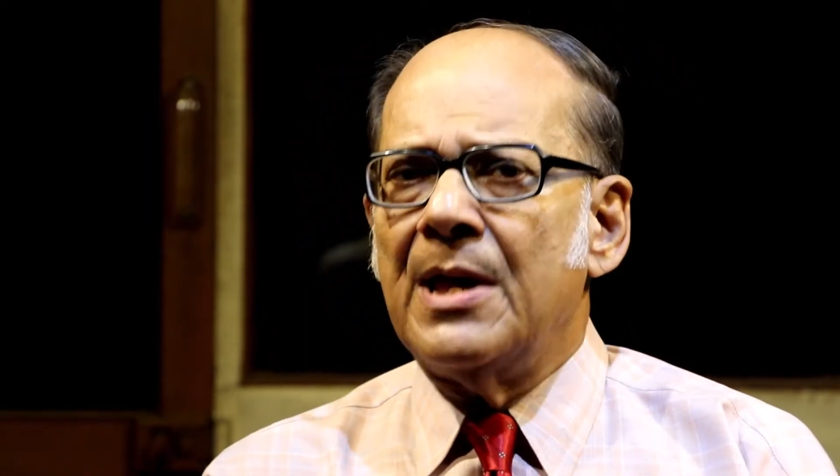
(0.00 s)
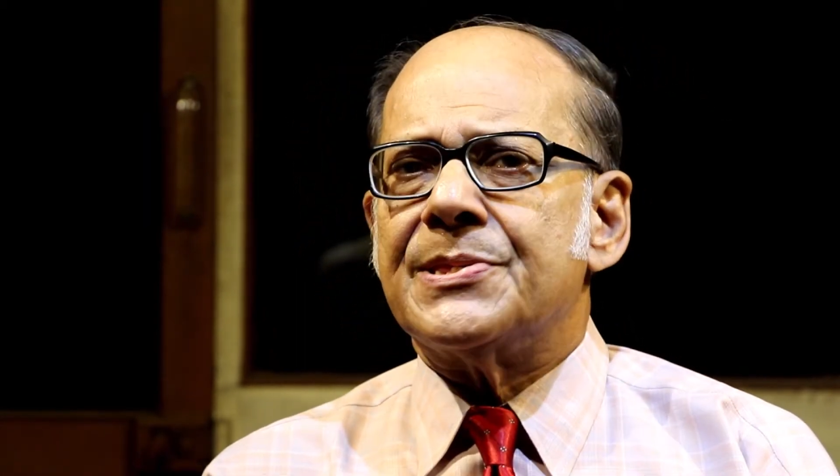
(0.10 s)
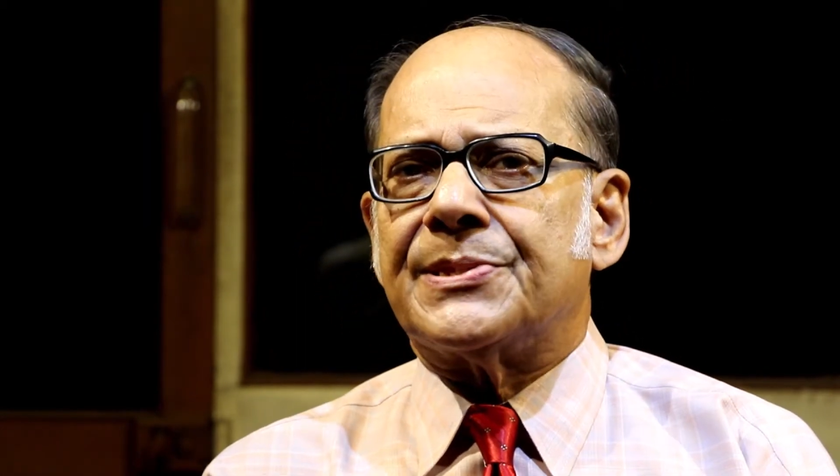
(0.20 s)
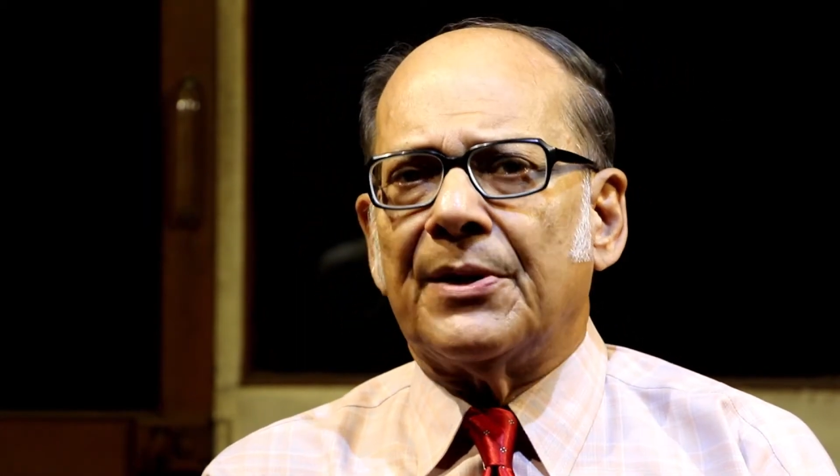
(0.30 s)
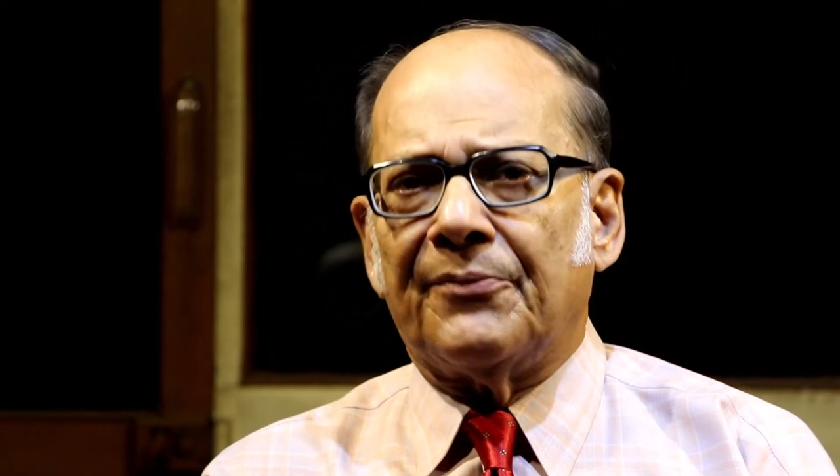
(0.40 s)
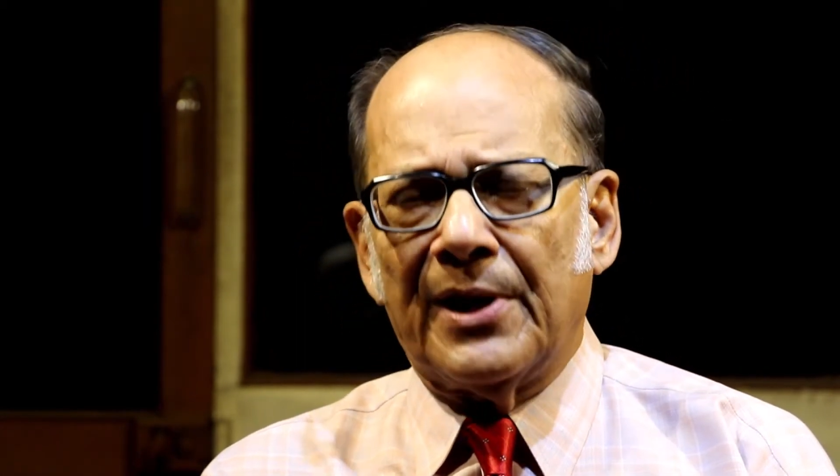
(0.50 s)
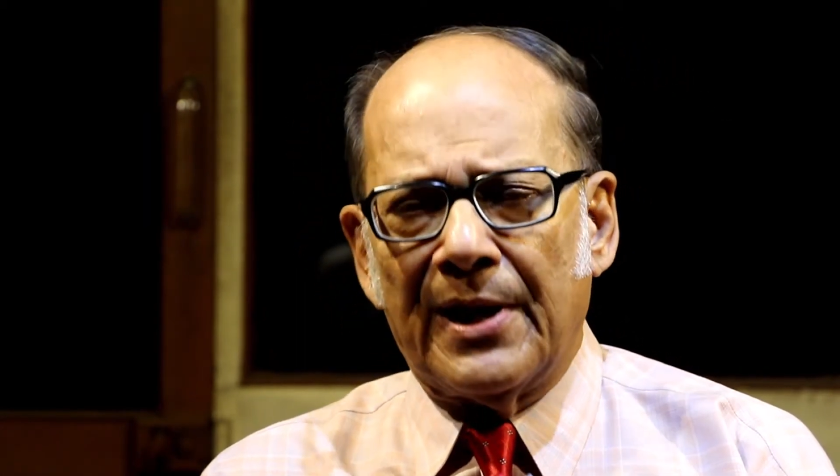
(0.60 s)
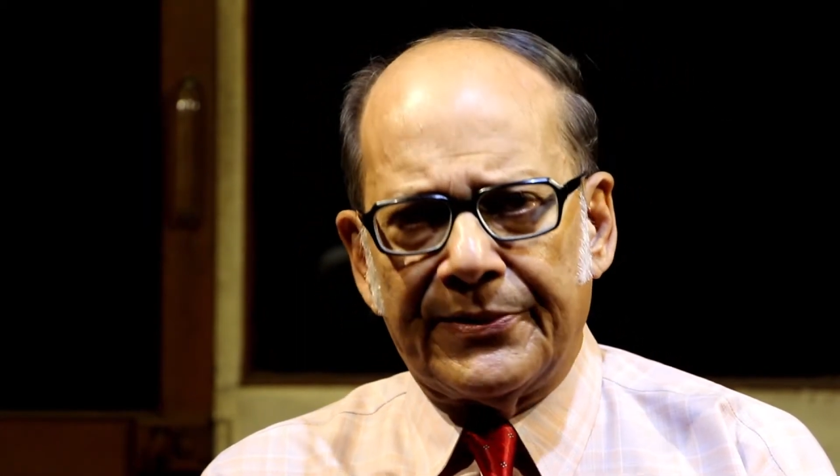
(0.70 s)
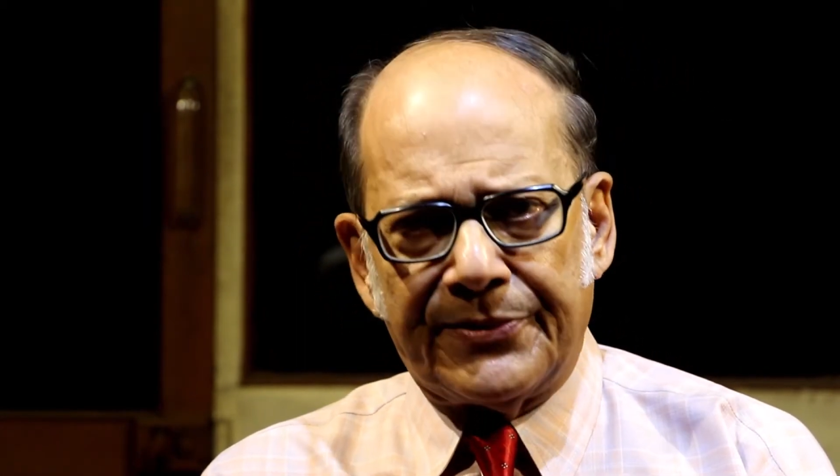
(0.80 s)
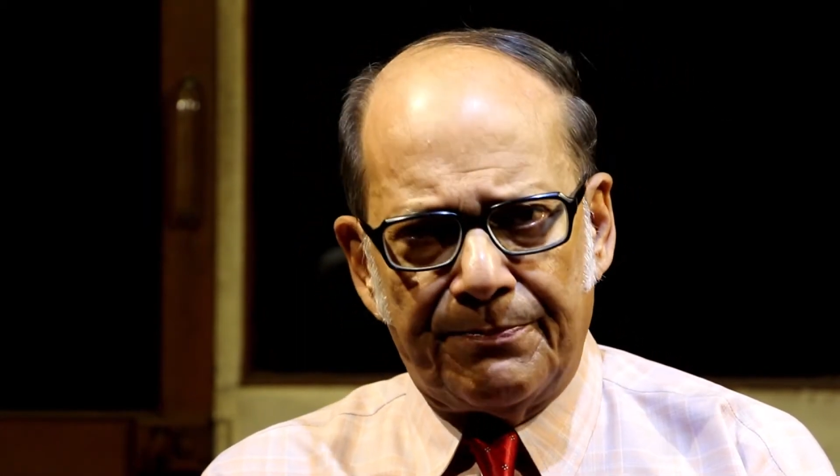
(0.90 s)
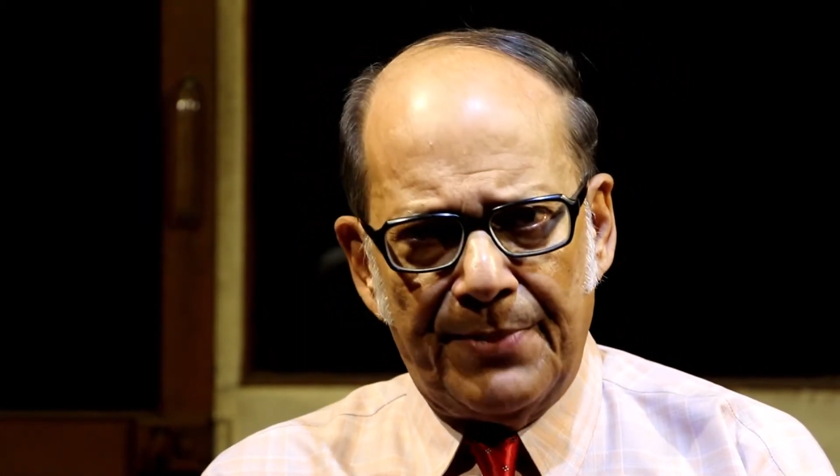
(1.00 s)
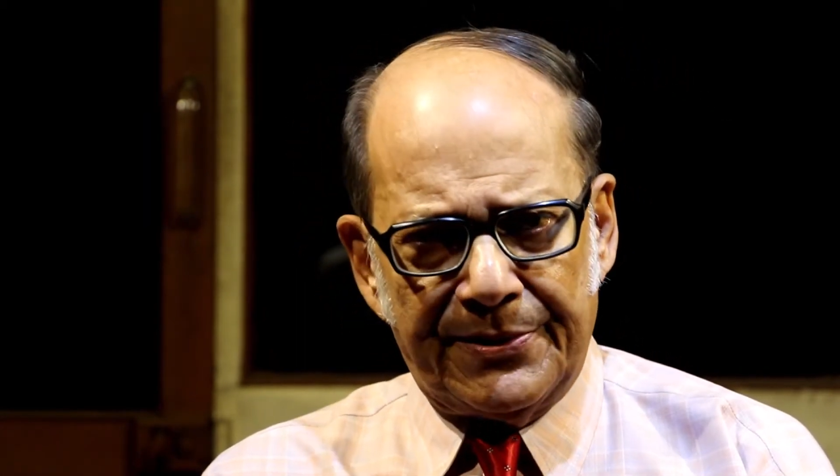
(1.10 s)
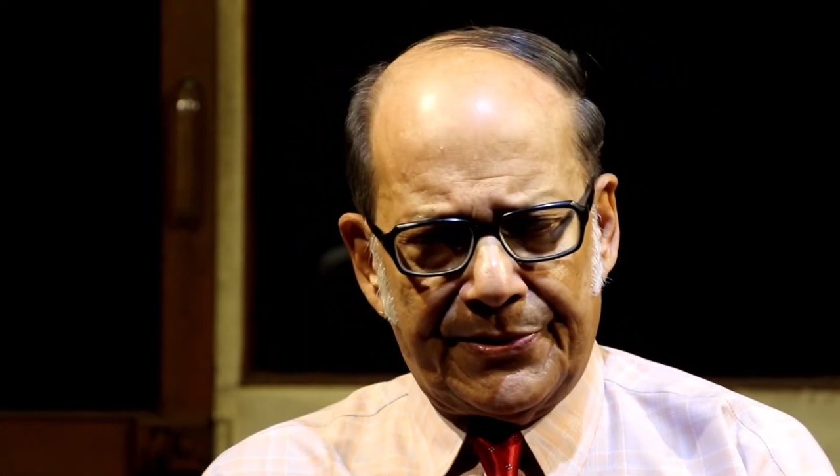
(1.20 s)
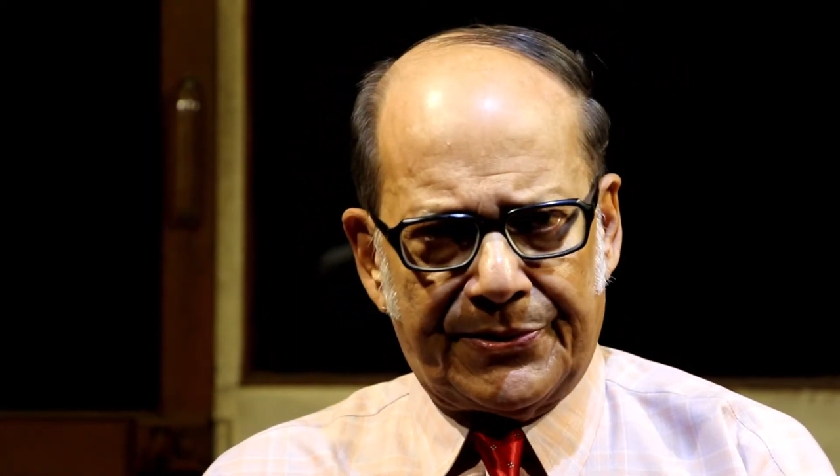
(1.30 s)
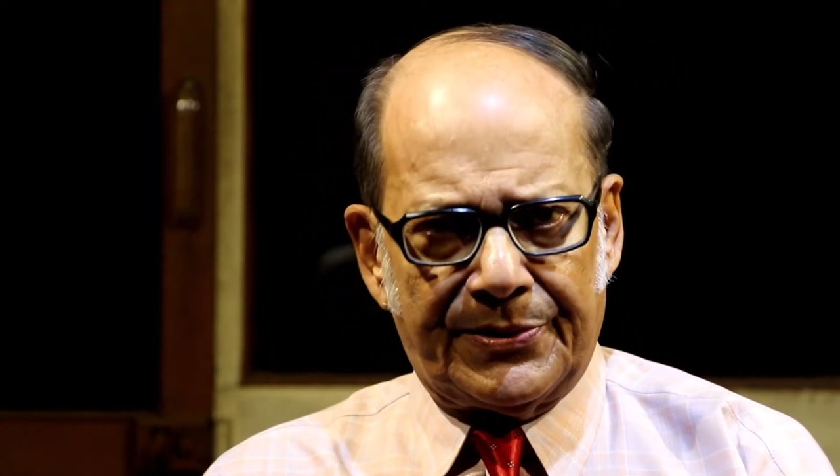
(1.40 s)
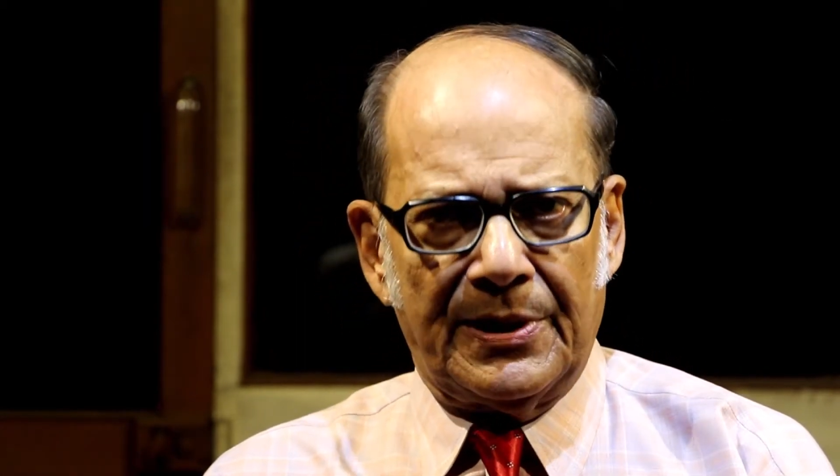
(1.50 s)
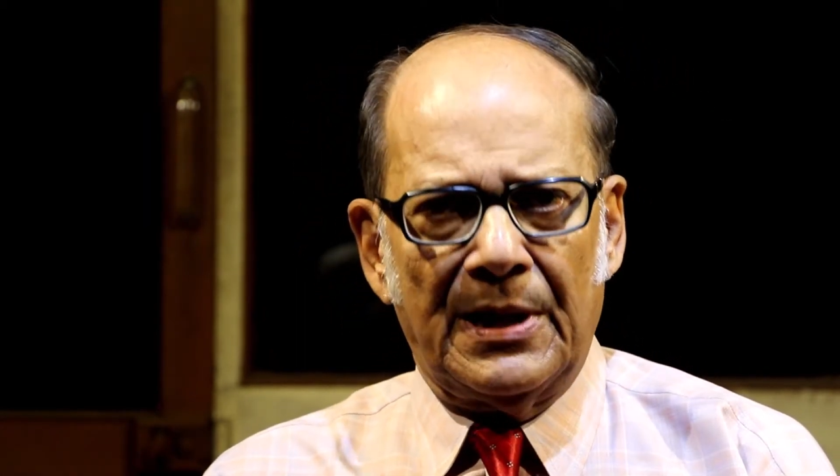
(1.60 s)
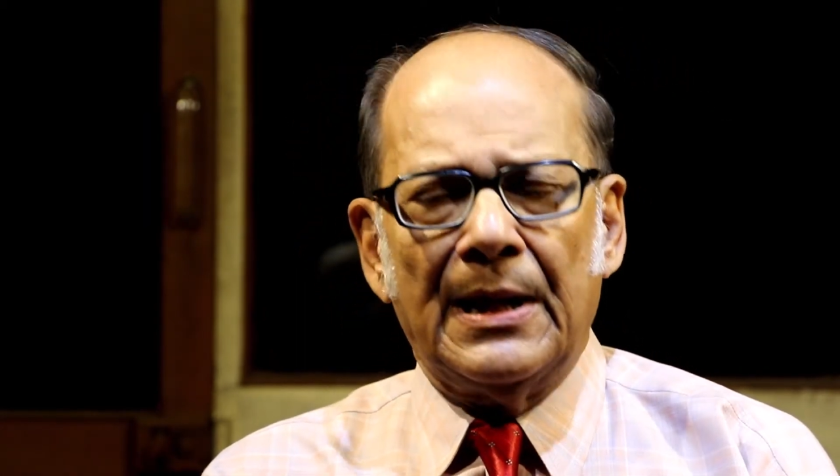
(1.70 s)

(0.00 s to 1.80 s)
several achievements.